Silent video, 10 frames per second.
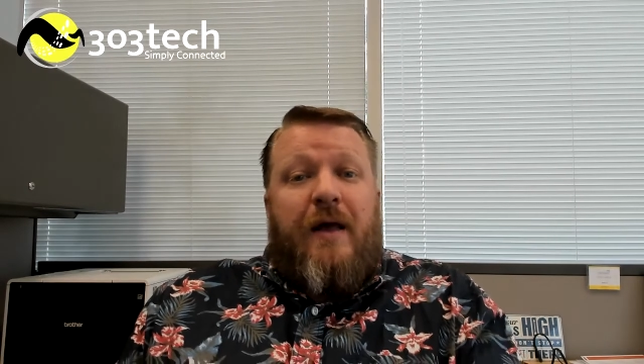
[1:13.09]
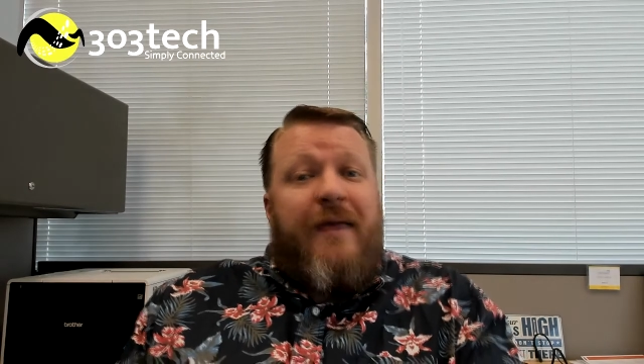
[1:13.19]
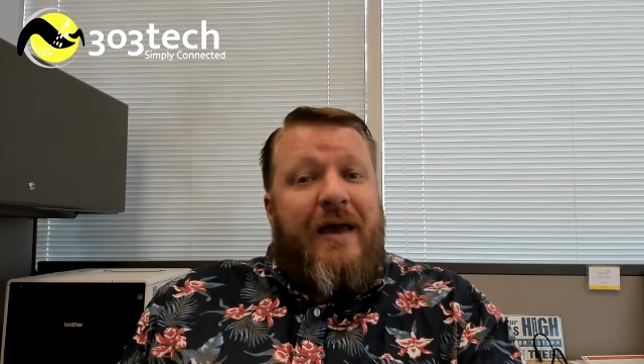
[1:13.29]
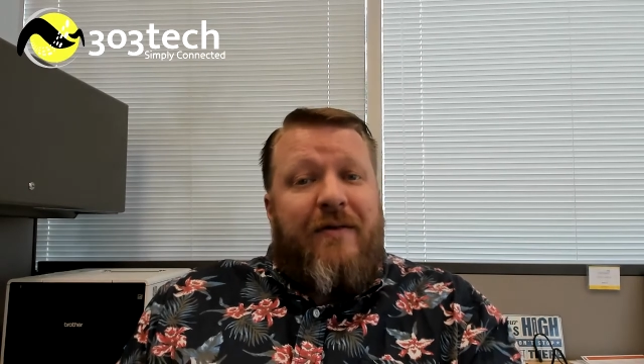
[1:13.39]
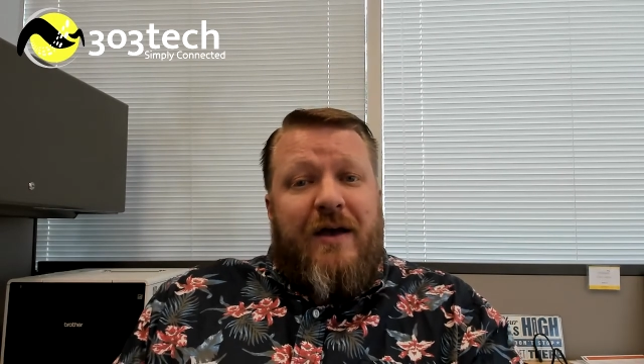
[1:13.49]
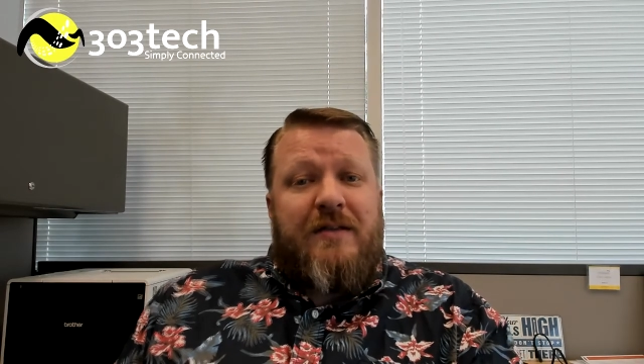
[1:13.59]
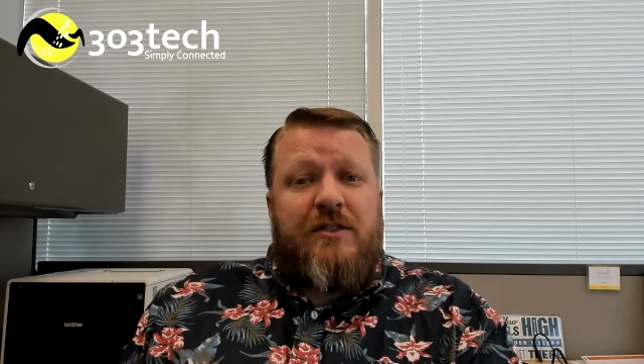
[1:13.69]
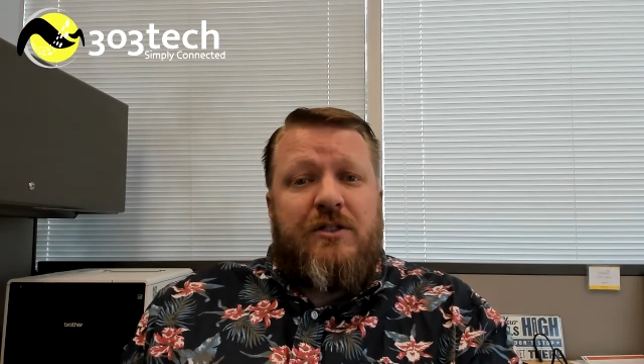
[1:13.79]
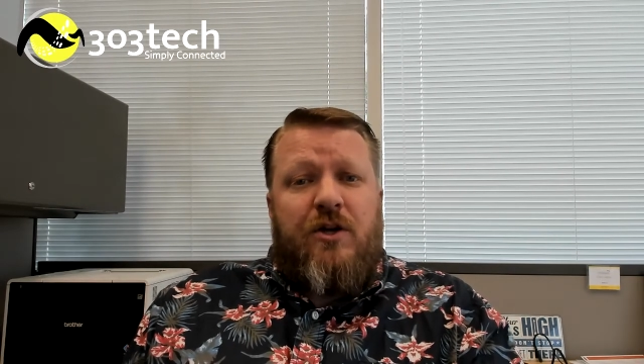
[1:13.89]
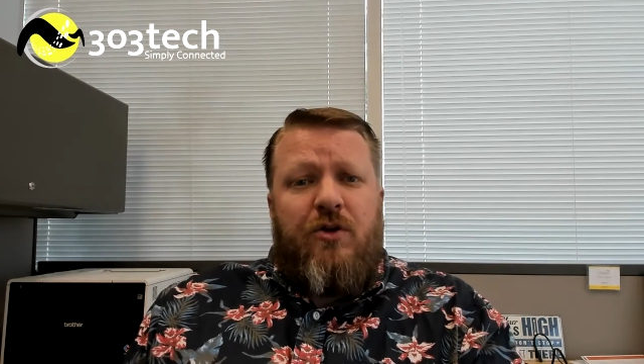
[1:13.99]
and they have
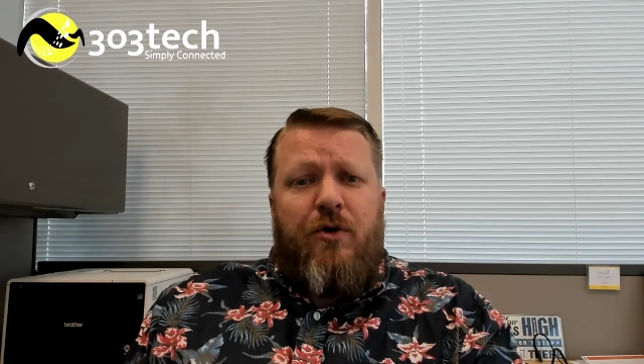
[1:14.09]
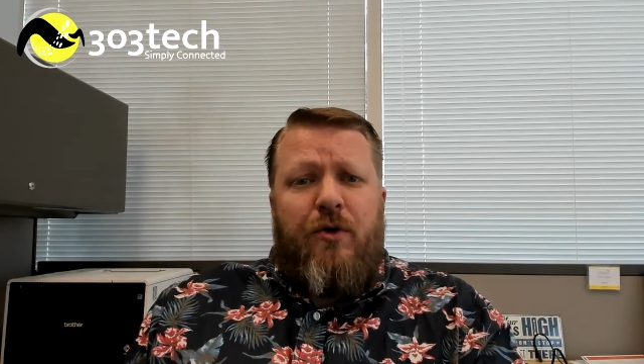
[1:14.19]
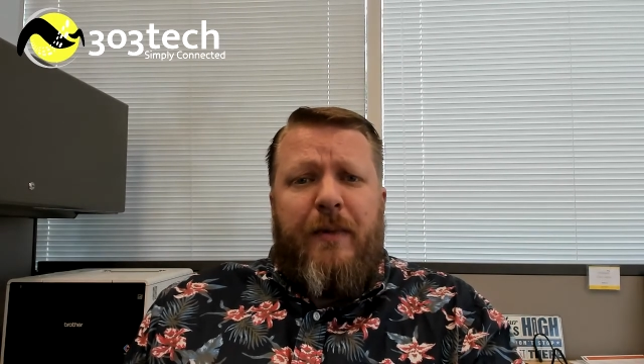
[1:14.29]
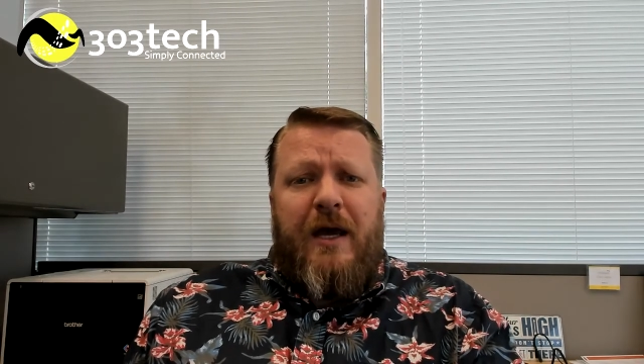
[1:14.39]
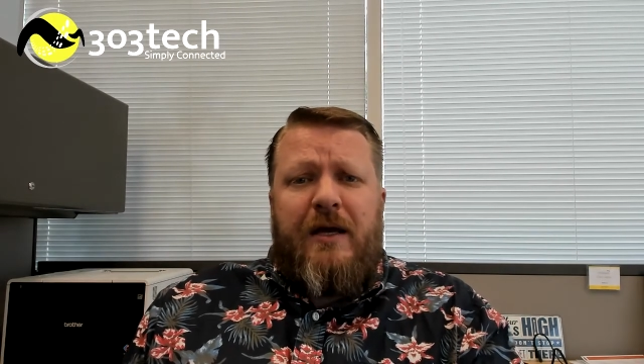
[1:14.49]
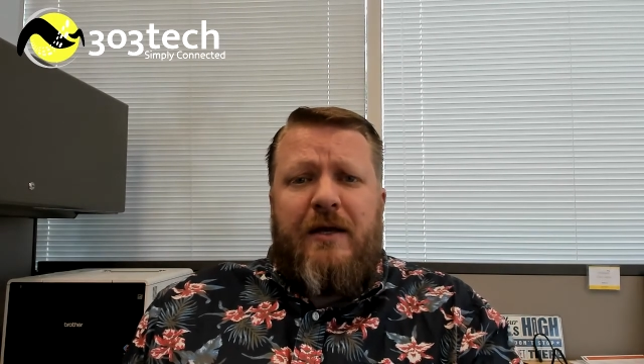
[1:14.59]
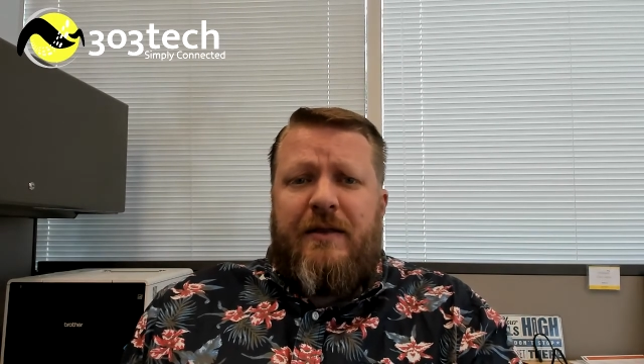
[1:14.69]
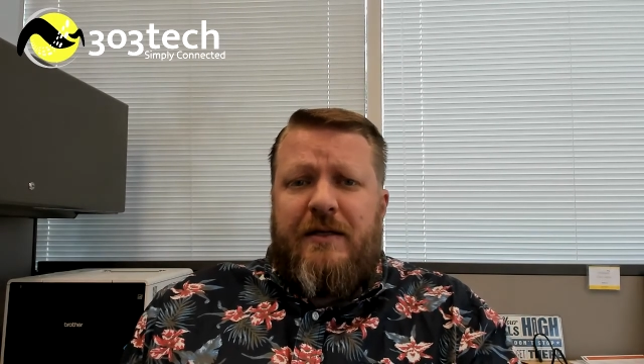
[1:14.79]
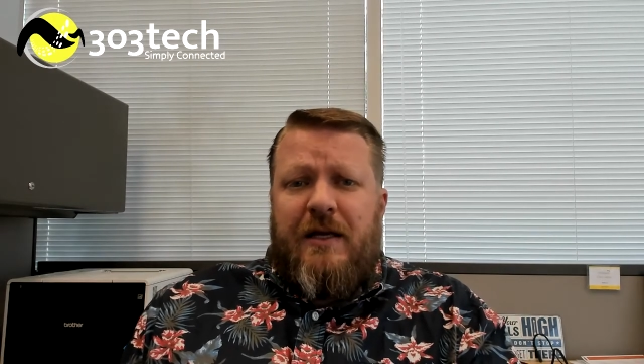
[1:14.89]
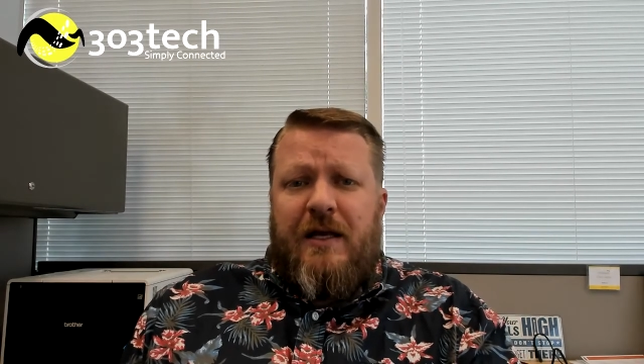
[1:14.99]
access to the domain
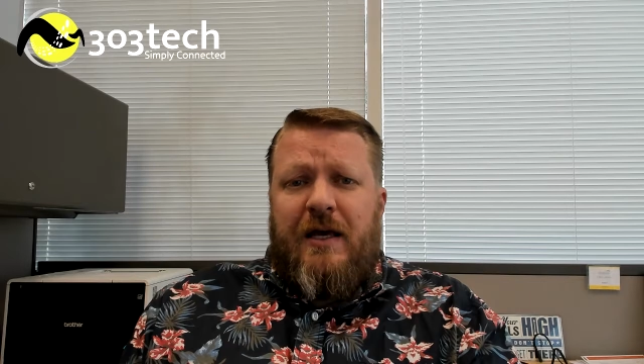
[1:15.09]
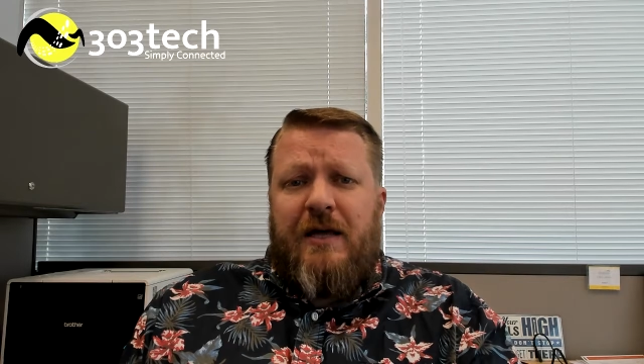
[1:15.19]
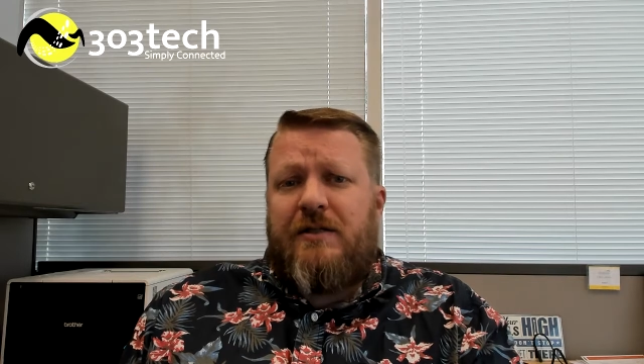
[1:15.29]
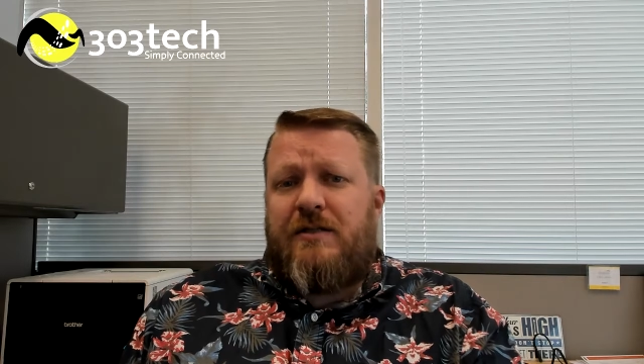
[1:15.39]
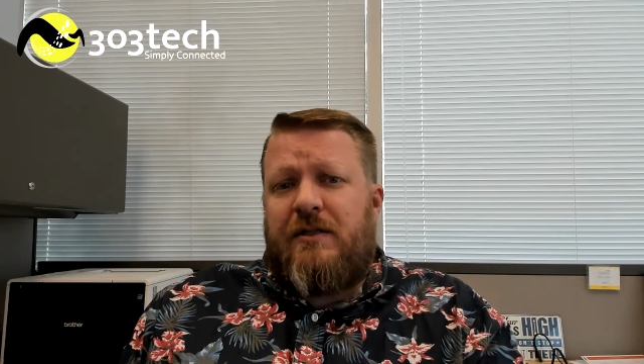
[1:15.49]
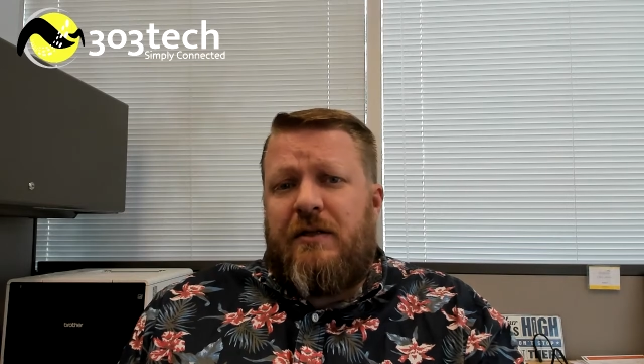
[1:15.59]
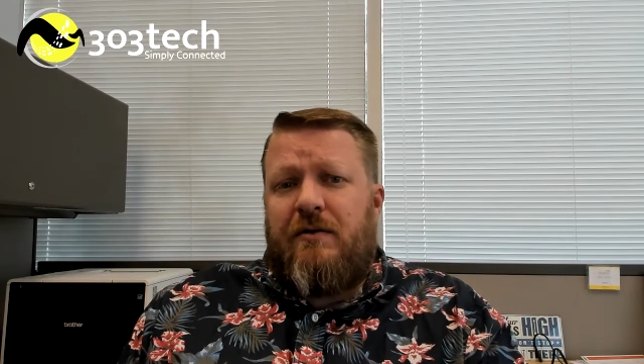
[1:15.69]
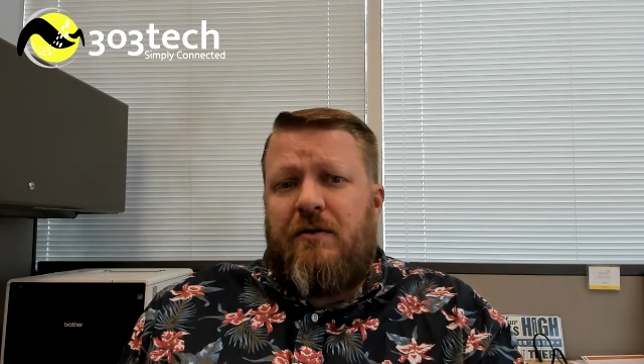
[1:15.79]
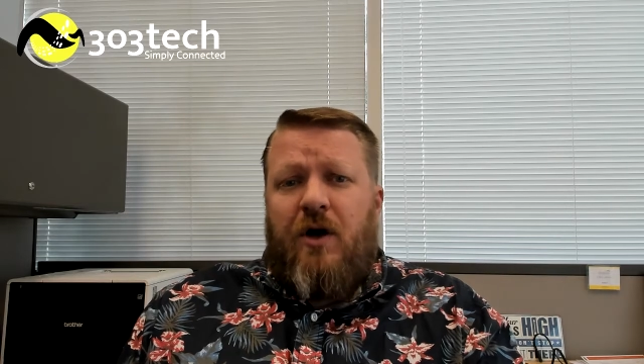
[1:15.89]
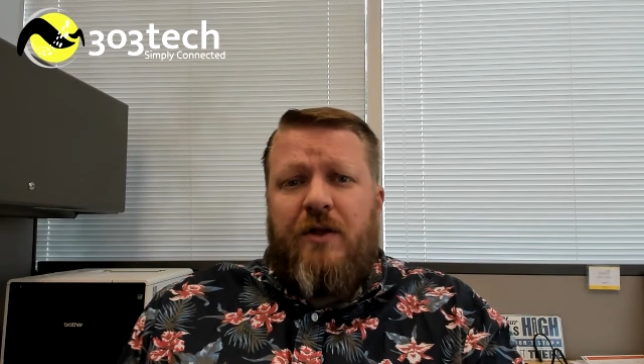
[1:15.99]
and the DNS
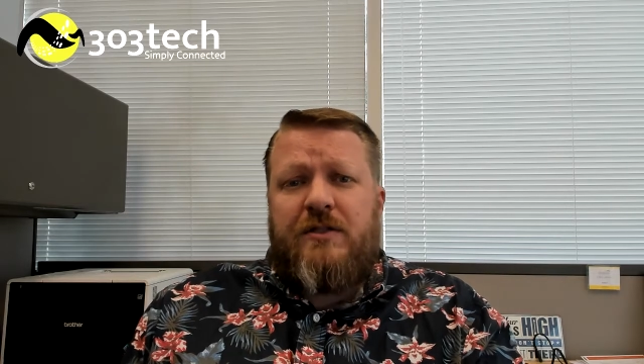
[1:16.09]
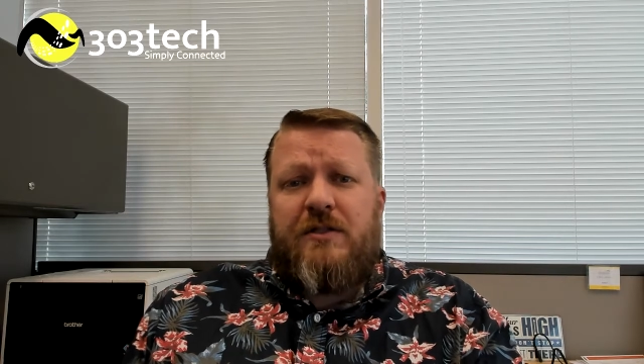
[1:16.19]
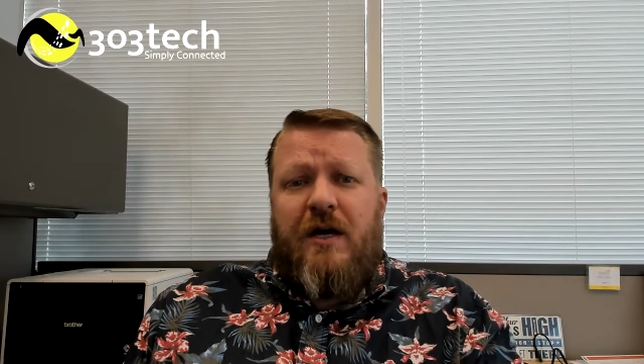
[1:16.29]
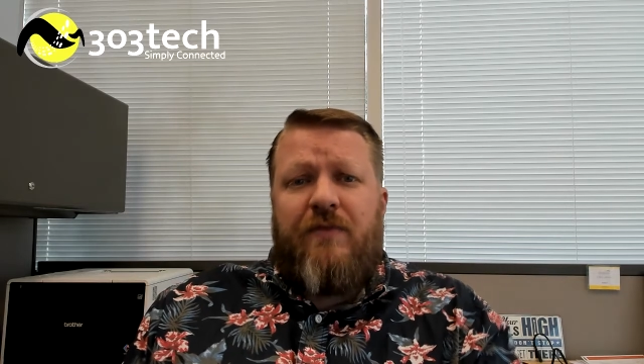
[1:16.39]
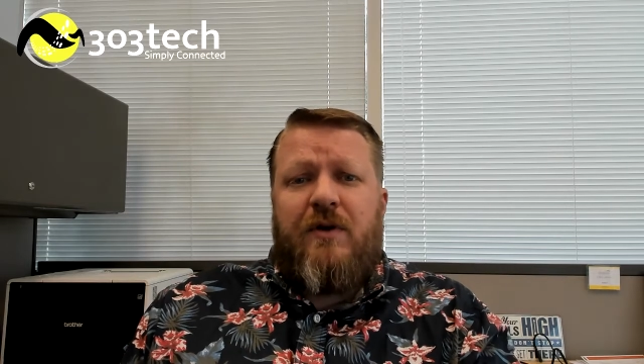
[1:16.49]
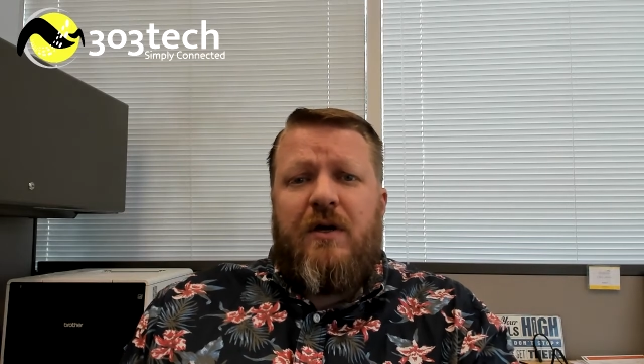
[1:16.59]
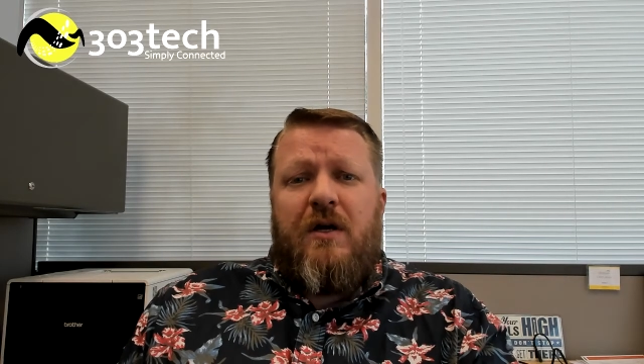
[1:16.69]
and all this stuff.